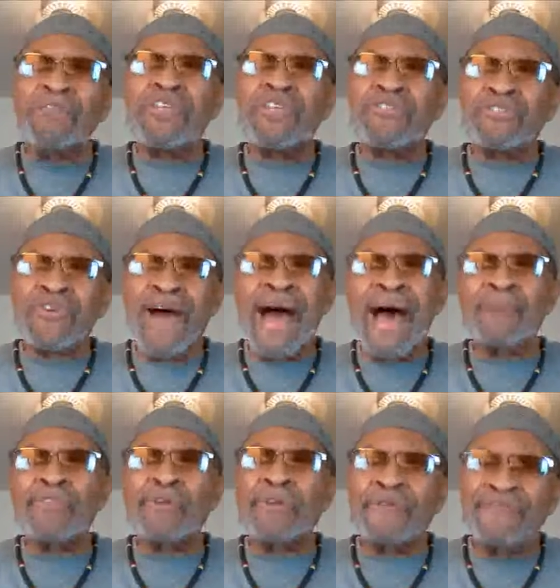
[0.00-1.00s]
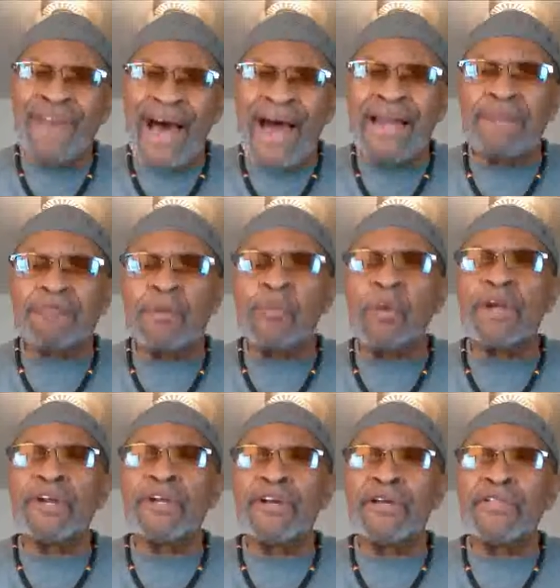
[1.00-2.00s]
of these tribes are divided from
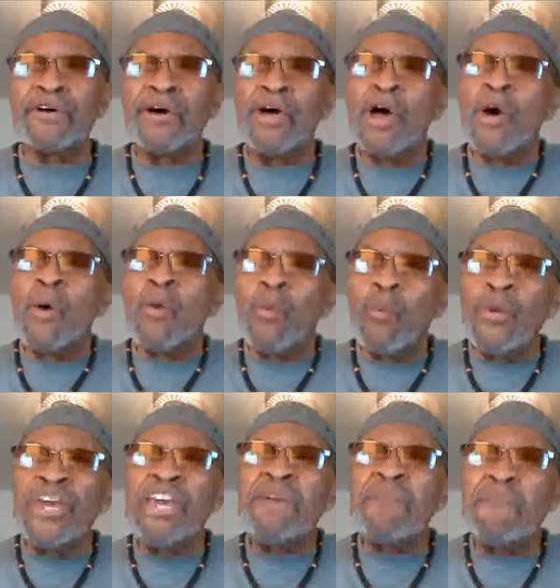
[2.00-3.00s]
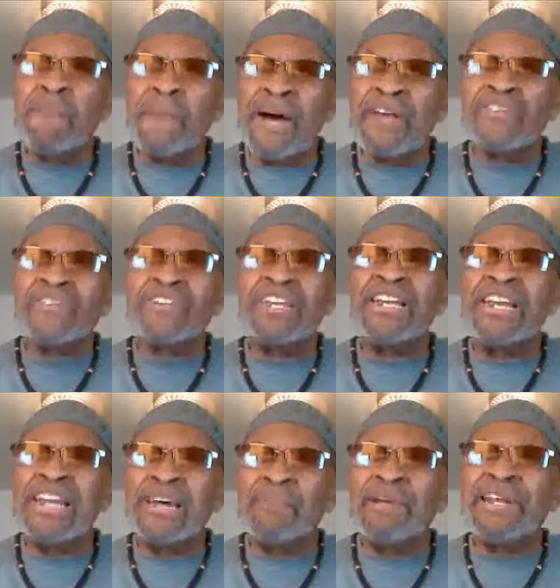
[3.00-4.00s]
one another. We must
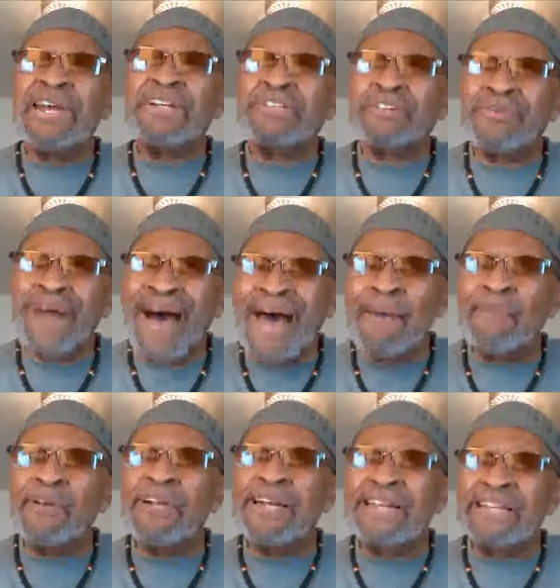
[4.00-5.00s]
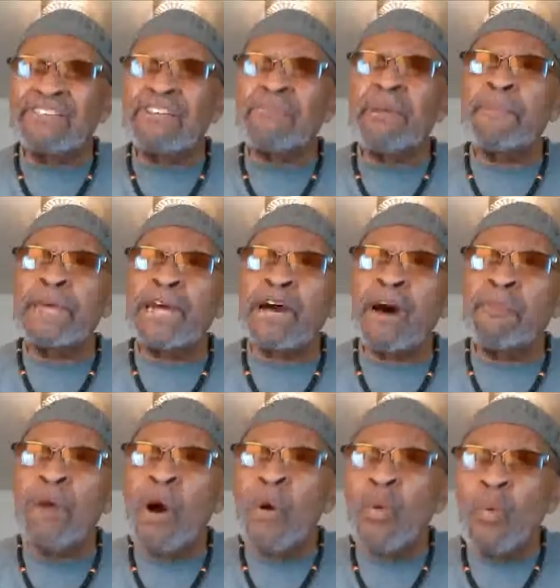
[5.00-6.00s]
eliminate tribalism and
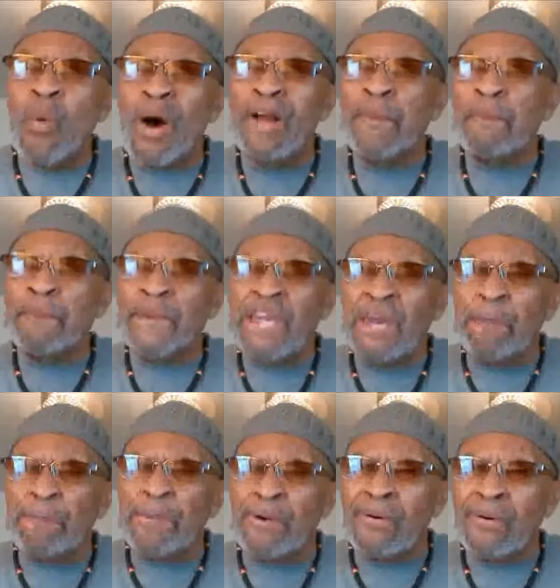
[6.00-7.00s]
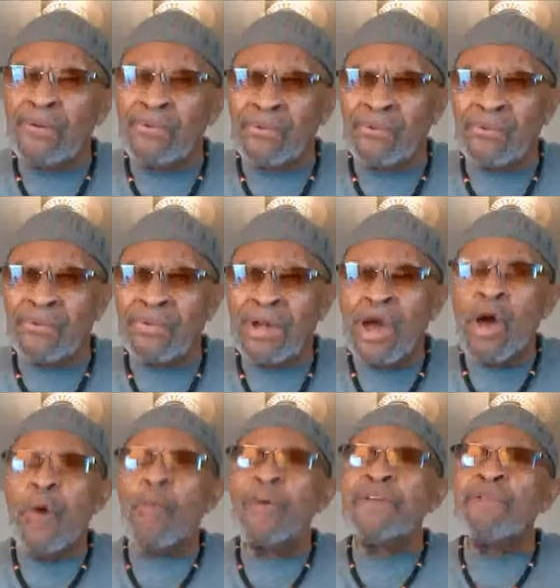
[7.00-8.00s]
become one people.
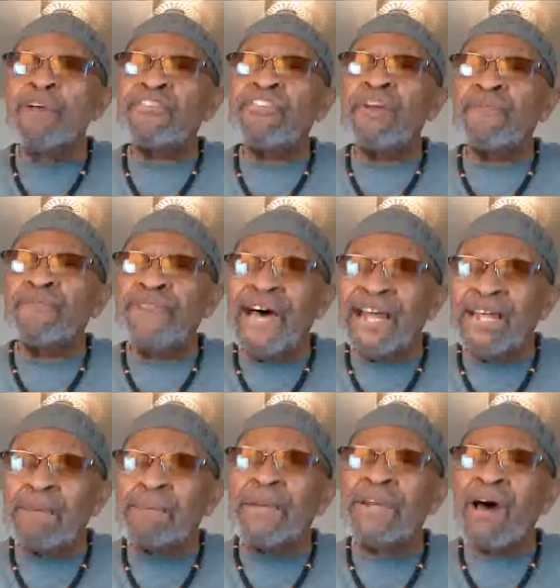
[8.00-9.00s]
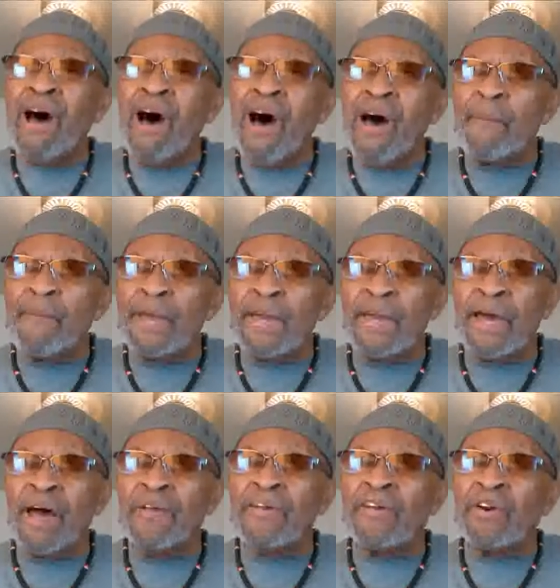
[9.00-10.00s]
We must develop an army
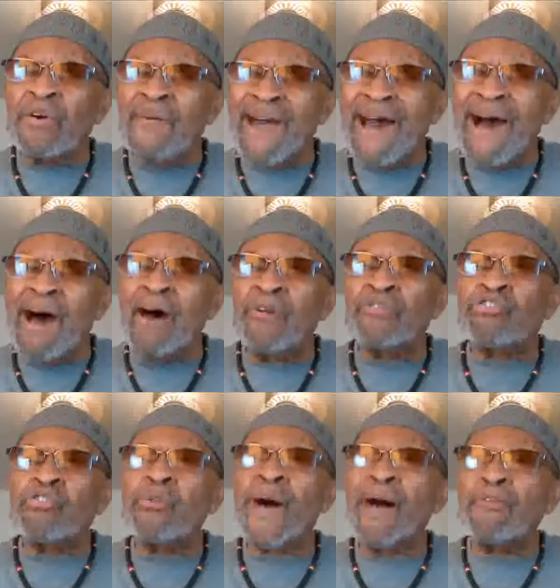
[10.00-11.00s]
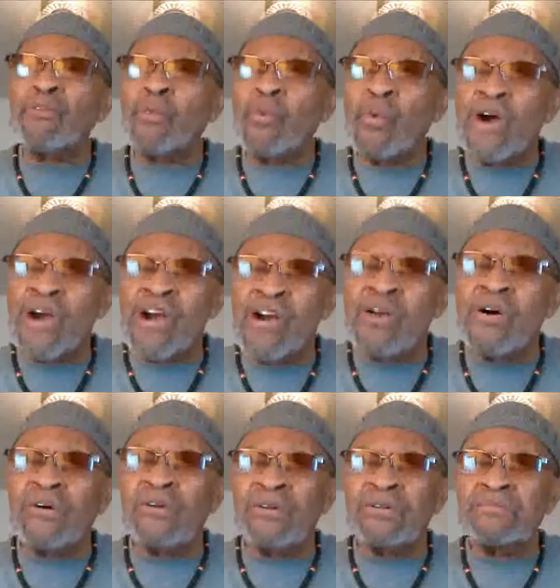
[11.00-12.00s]
underground throughout the
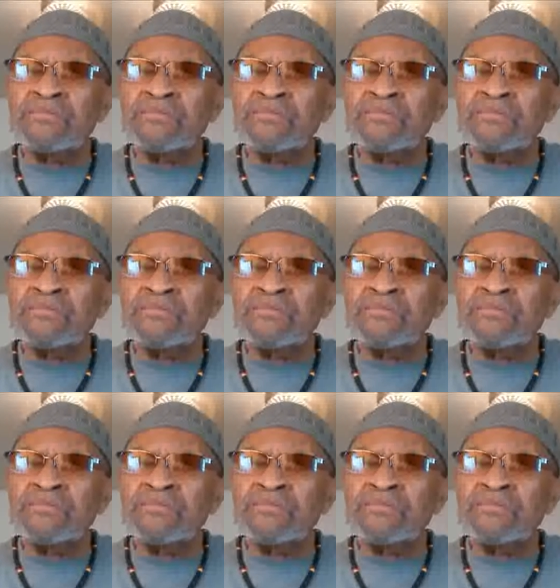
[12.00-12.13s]
world